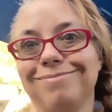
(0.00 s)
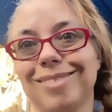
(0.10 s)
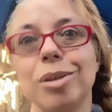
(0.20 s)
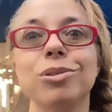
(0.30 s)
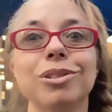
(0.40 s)

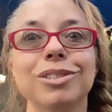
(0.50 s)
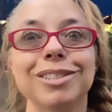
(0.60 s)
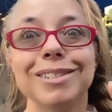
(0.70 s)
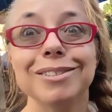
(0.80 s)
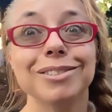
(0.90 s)
Those are
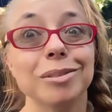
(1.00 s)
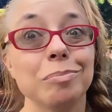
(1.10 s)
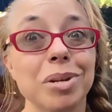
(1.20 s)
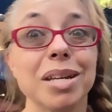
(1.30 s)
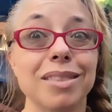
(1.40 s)
still some
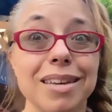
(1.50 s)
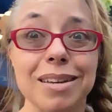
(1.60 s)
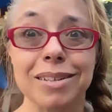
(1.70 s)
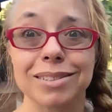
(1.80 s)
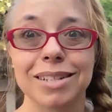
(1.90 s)
big
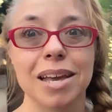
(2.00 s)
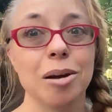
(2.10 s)
things.